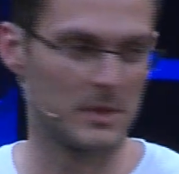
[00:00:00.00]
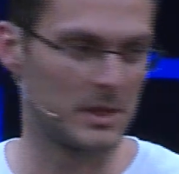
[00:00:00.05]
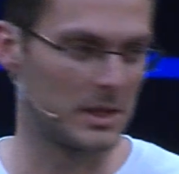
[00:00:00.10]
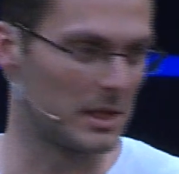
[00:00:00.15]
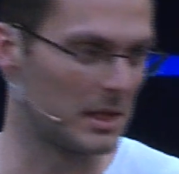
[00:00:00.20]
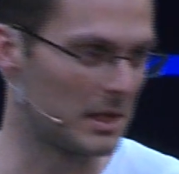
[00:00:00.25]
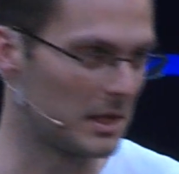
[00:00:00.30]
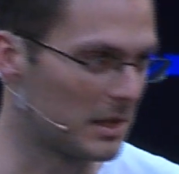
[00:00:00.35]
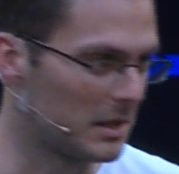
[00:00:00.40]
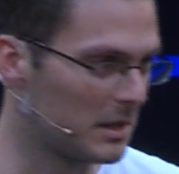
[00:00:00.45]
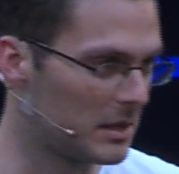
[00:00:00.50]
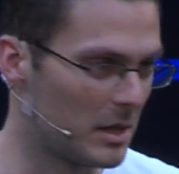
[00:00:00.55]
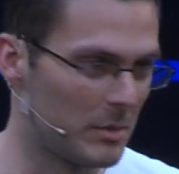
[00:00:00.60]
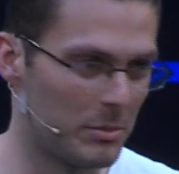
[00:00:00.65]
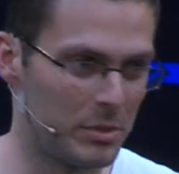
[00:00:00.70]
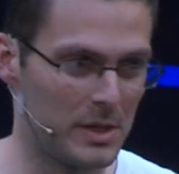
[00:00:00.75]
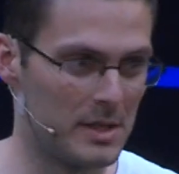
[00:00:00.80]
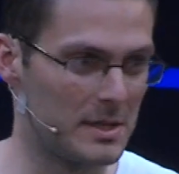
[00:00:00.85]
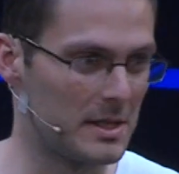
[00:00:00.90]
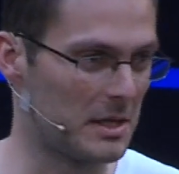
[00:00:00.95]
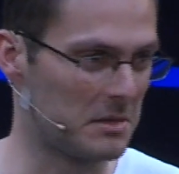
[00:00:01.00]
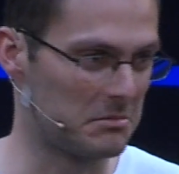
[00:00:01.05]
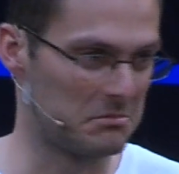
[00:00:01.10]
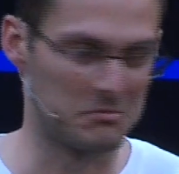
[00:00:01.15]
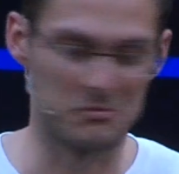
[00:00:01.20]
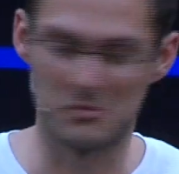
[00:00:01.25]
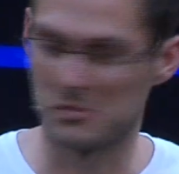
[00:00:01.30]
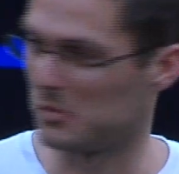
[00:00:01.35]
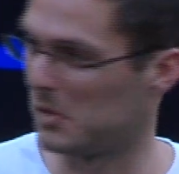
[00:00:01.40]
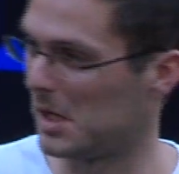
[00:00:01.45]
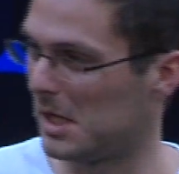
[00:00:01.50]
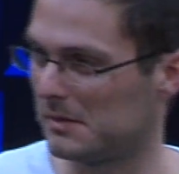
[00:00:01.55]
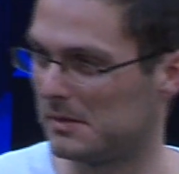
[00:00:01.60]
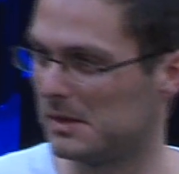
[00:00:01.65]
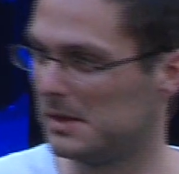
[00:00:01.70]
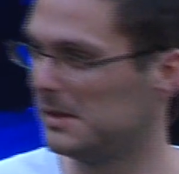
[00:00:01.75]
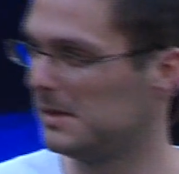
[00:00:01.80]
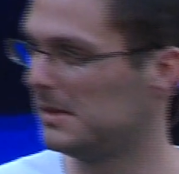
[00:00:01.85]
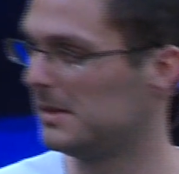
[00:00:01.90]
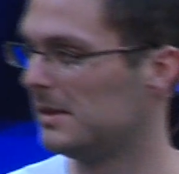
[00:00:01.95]
The companies are
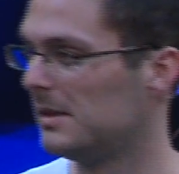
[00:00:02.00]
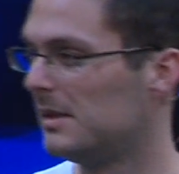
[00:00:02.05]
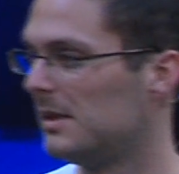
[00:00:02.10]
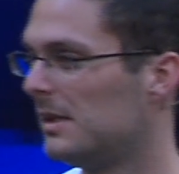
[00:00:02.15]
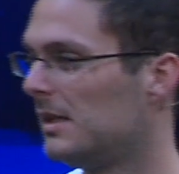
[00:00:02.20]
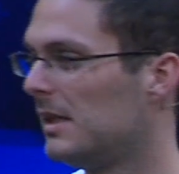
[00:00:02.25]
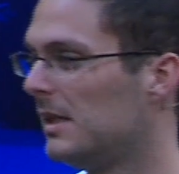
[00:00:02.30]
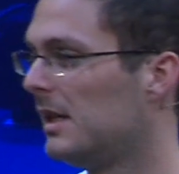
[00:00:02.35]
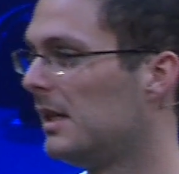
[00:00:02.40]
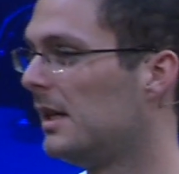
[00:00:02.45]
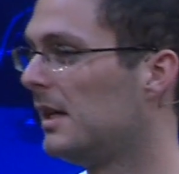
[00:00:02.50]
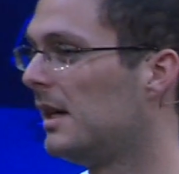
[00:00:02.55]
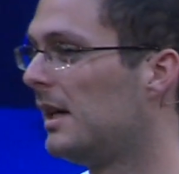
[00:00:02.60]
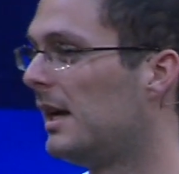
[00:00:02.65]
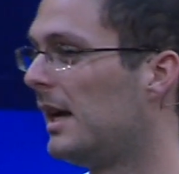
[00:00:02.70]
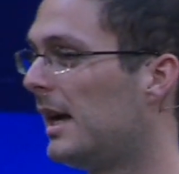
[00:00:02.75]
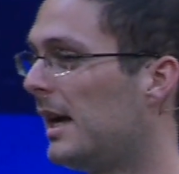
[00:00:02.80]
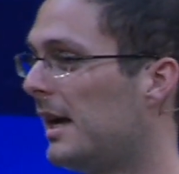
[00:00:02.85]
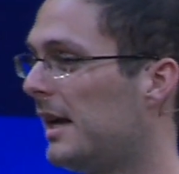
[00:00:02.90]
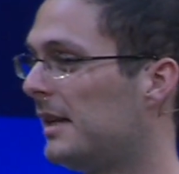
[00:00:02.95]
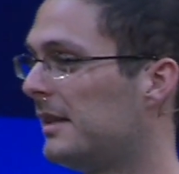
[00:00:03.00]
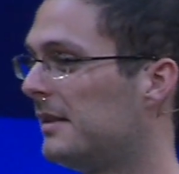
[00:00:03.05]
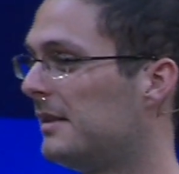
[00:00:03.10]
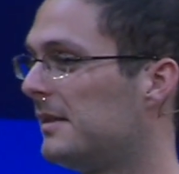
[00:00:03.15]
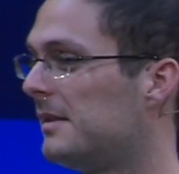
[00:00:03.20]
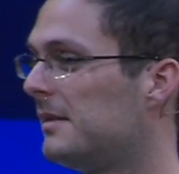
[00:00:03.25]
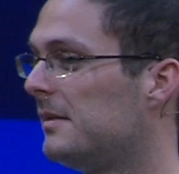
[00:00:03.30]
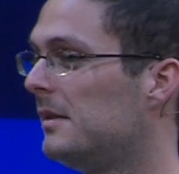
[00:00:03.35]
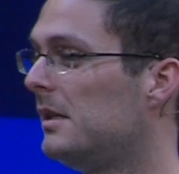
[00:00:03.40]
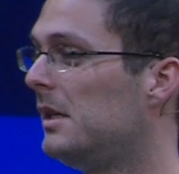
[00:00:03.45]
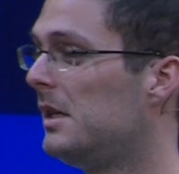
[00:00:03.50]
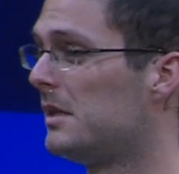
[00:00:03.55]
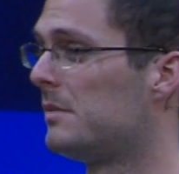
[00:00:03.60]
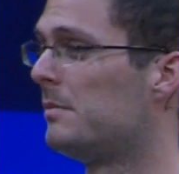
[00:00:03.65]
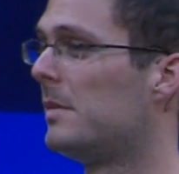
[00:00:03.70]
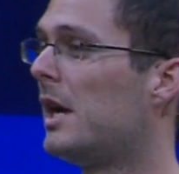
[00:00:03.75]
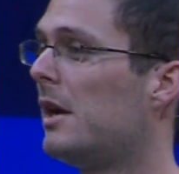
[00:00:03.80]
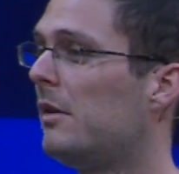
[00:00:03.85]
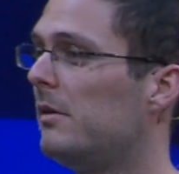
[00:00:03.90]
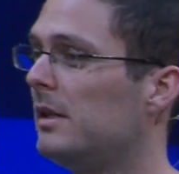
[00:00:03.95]
wealthy. And he's
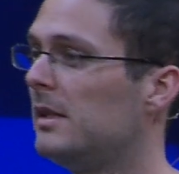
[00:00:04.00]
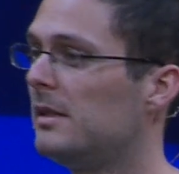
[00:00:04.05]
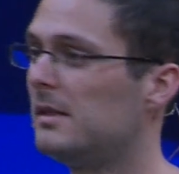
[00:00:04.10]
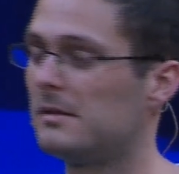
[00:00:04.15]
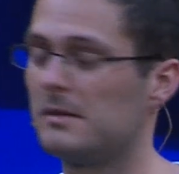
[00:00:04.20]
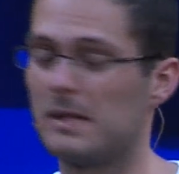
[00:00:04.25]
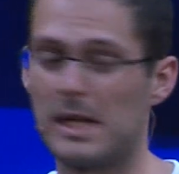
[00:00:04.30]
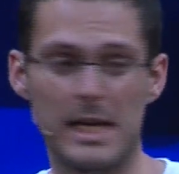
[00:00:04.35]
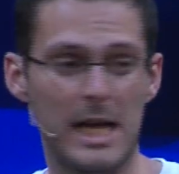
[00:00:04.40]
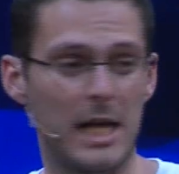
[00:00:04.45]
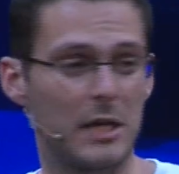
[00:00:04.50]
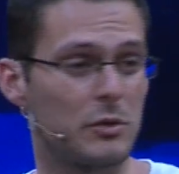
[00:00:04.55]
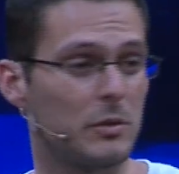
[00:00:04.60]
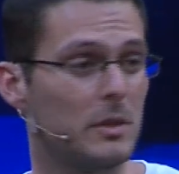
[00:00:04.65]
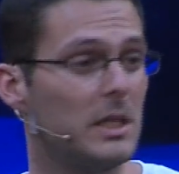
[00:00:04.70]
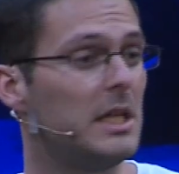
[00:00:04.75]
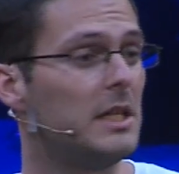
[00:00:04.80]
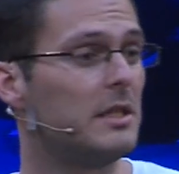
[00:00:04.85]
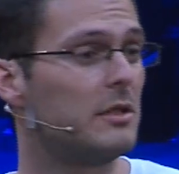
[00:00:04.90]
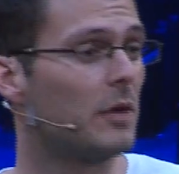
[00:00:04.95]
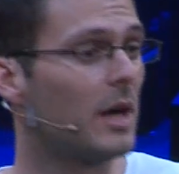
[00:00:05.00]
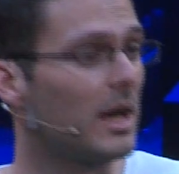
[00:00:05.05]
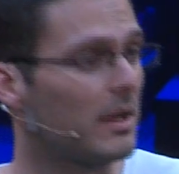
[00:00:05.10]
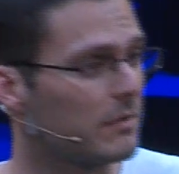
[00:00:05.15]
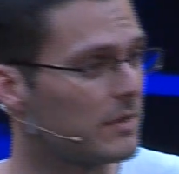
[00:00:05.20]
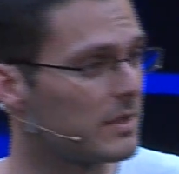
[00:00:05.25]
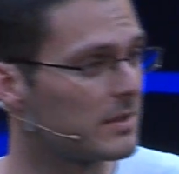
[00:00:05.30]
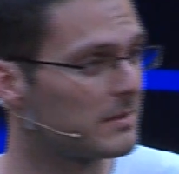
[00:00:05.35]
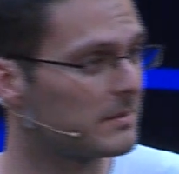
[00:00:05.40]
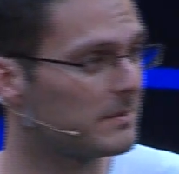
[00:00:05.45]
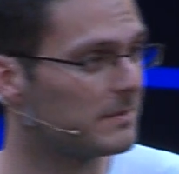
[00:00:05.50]
married, and actually he drives.